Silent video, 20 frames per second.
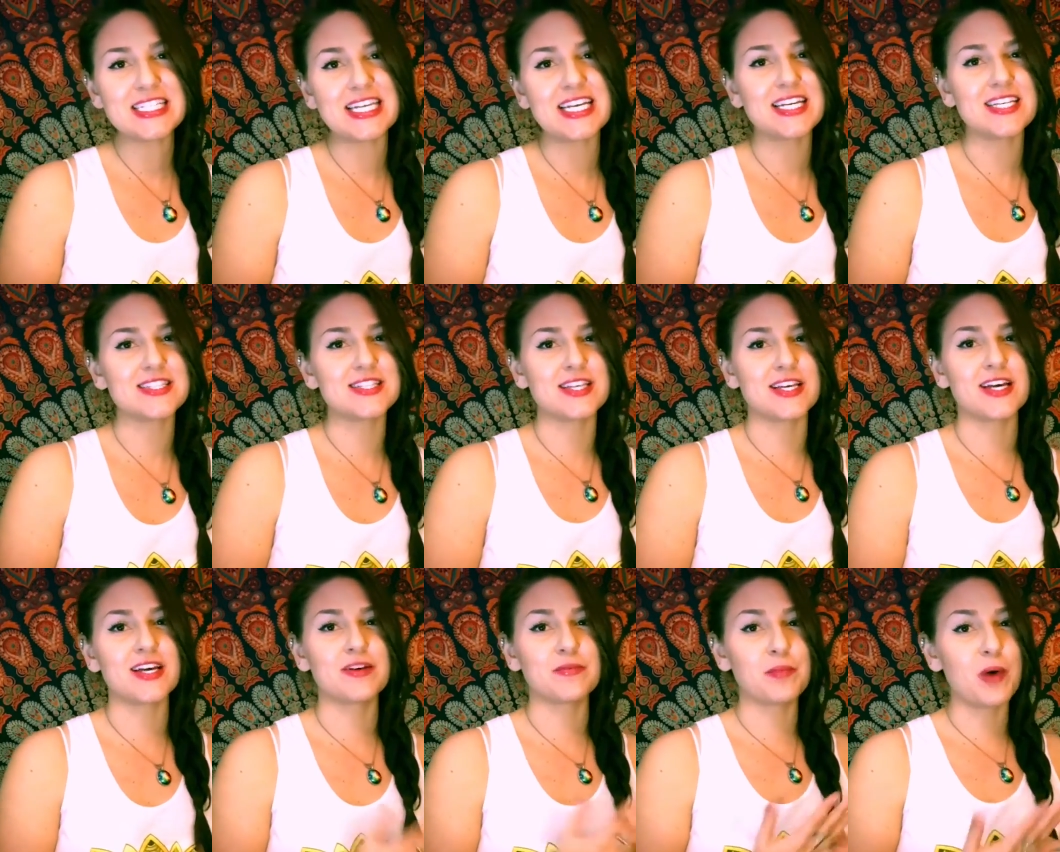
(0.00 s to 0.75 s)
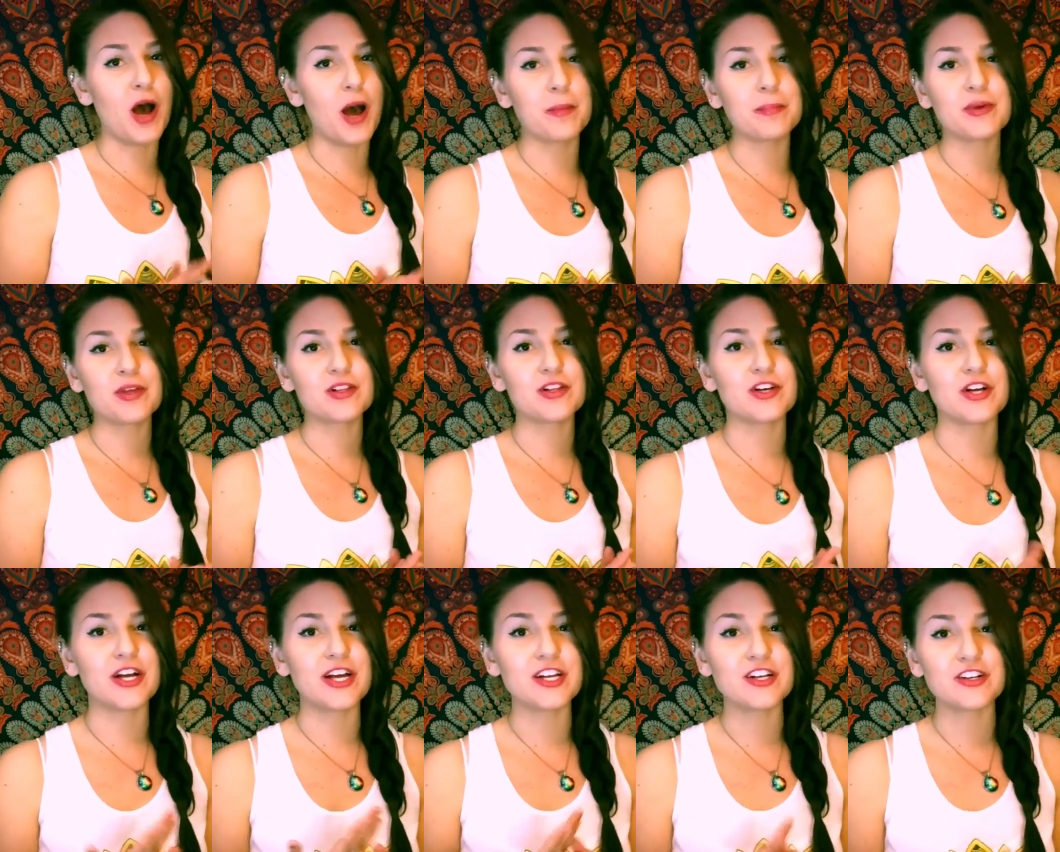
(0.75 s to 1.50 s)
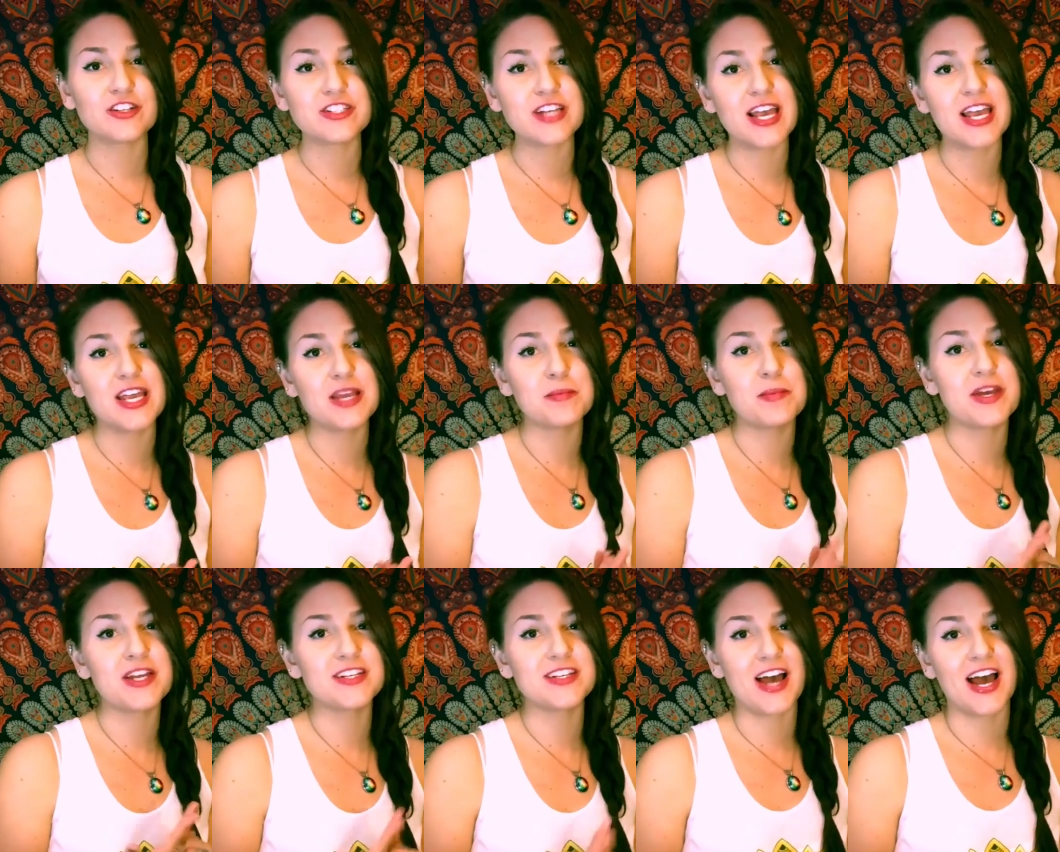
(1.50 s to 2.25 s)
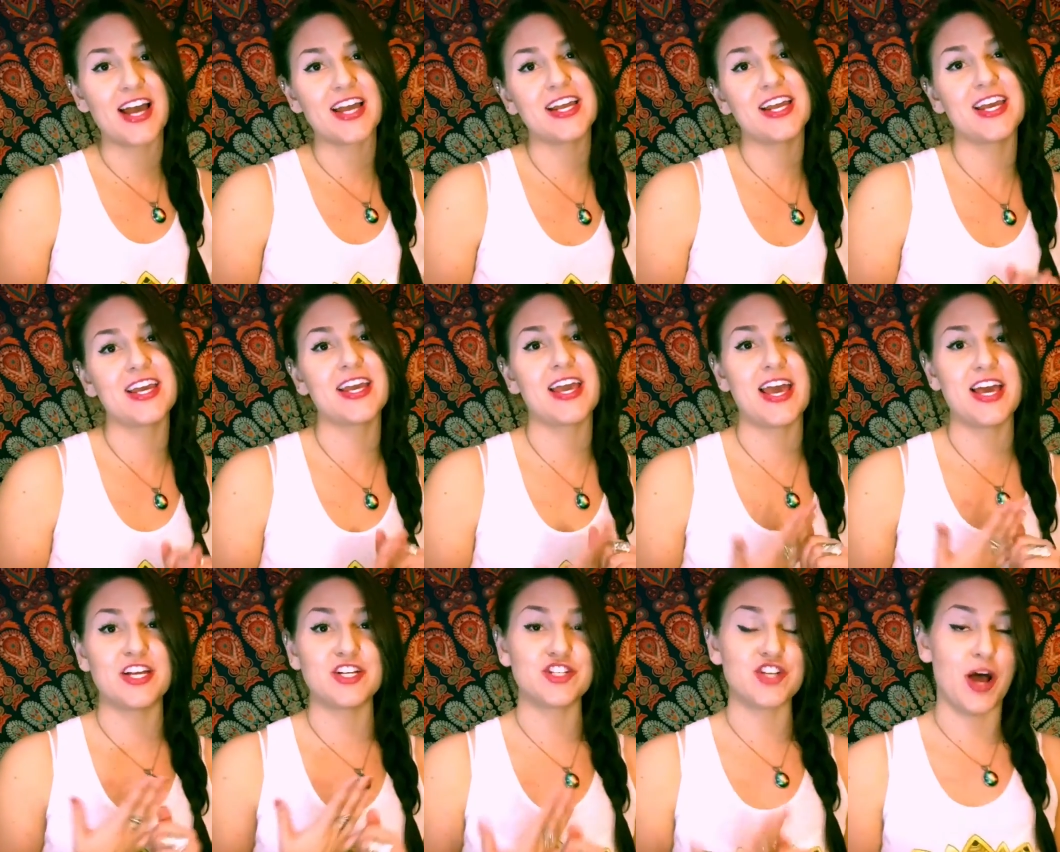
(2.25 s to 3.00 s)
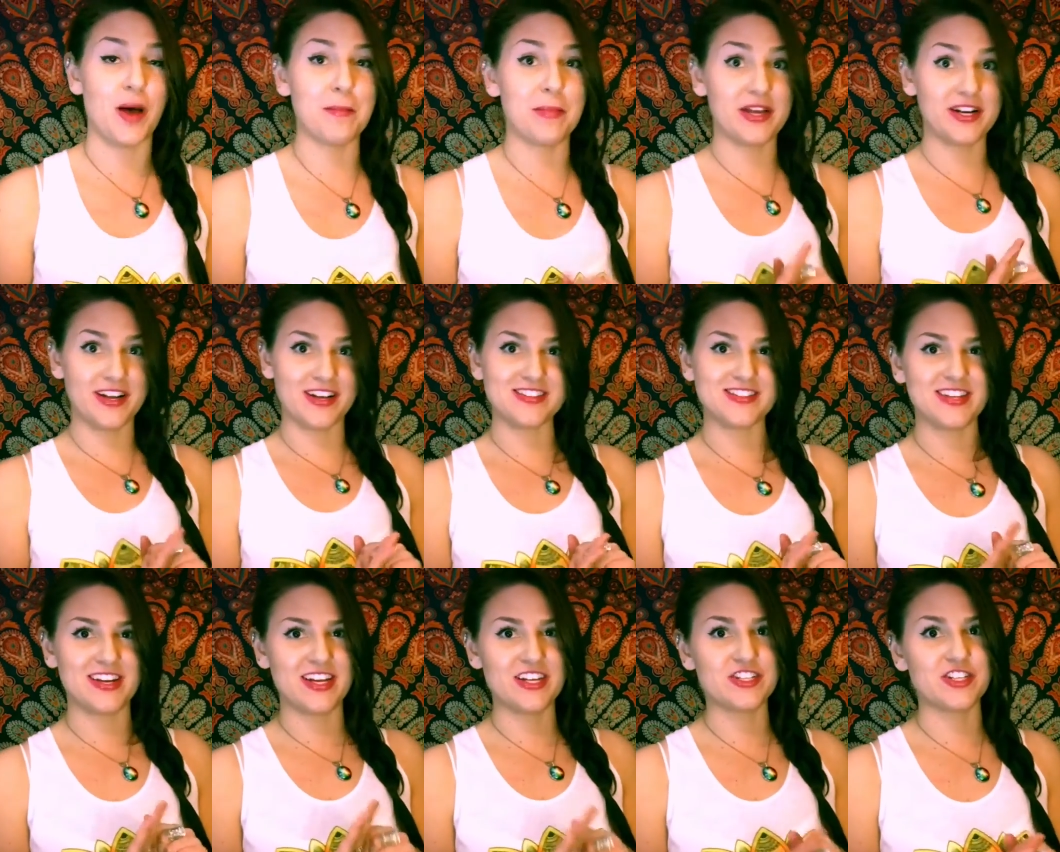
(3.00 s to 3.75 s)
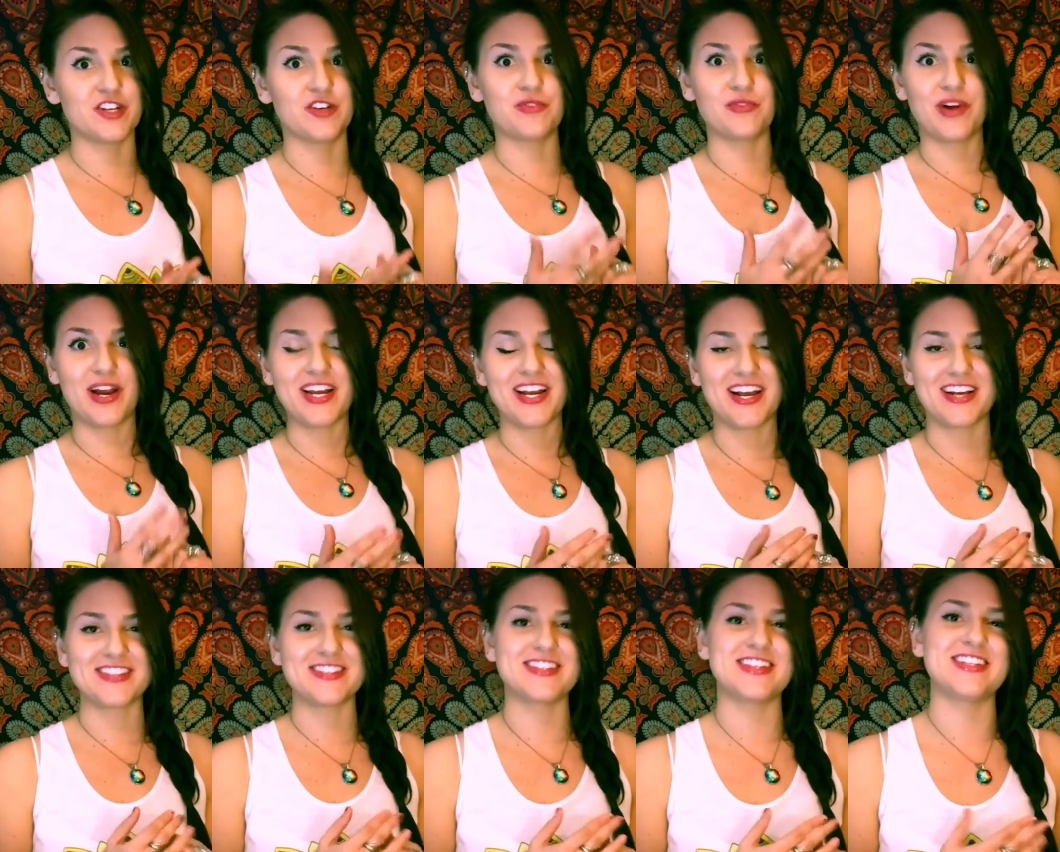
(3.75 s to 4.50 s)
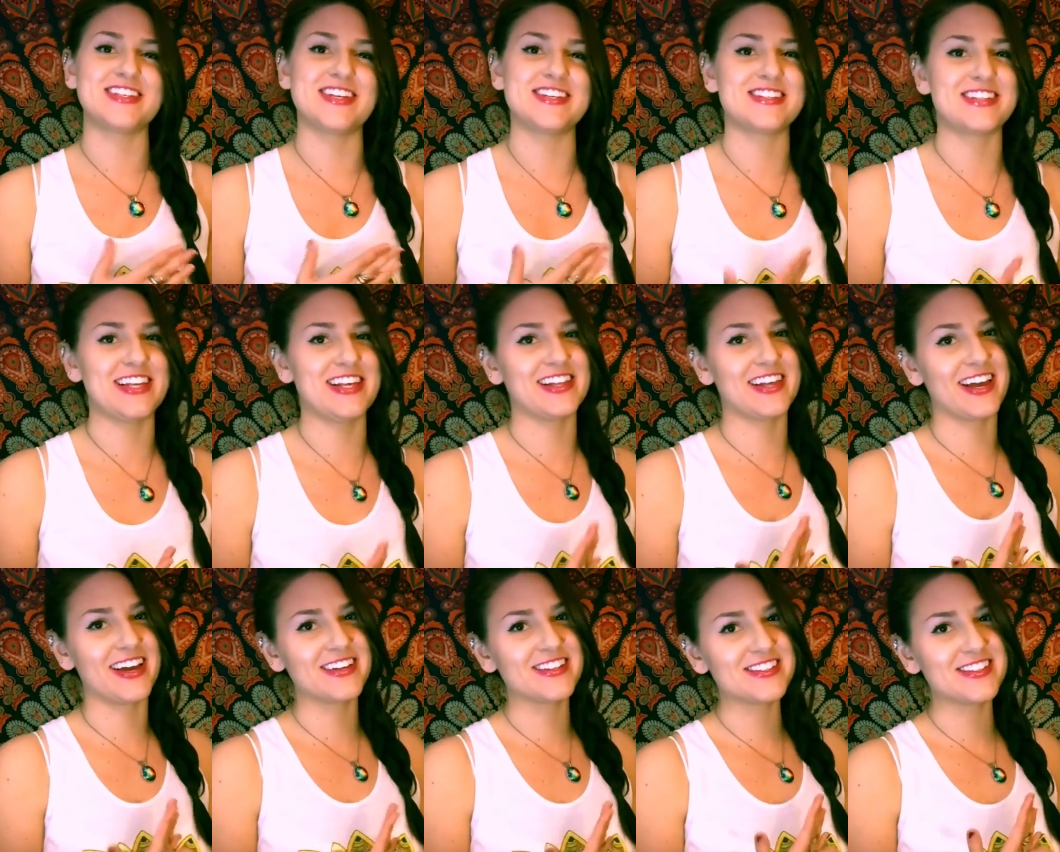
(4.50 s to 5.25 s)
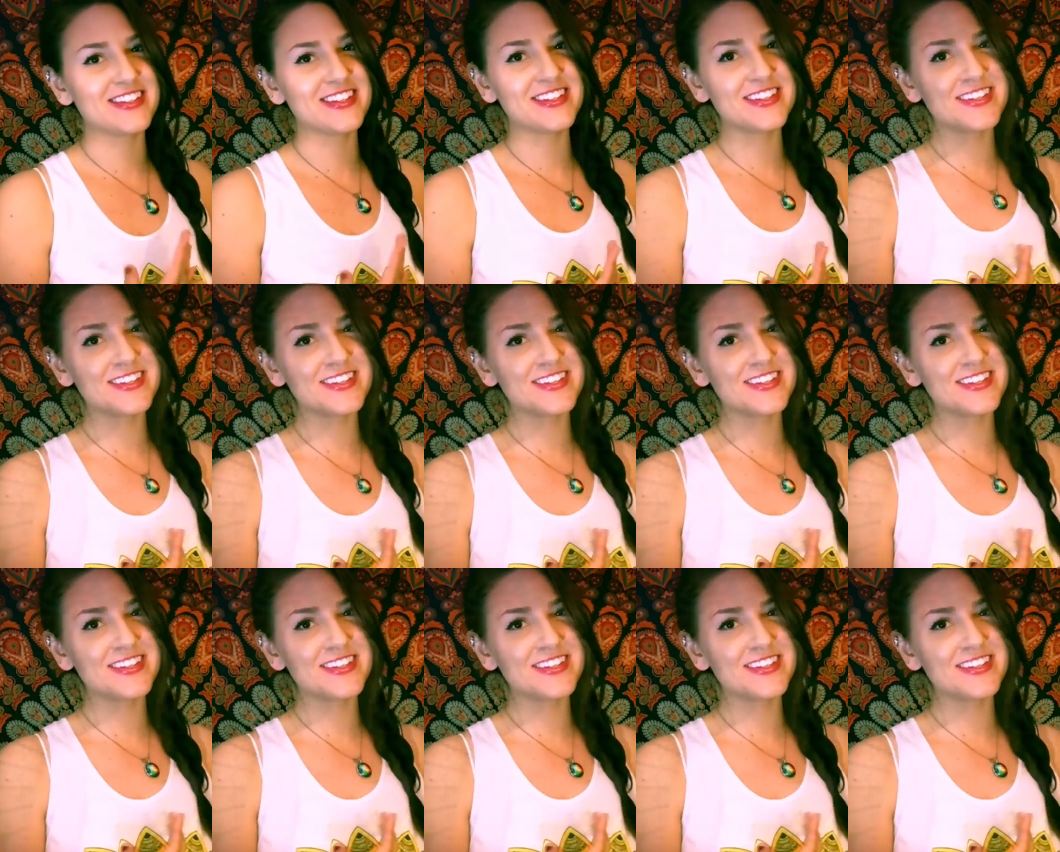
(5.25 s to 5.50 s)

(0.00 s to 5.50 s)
it's a popular entertainment, dining, and shopping destination right next to Disneyland.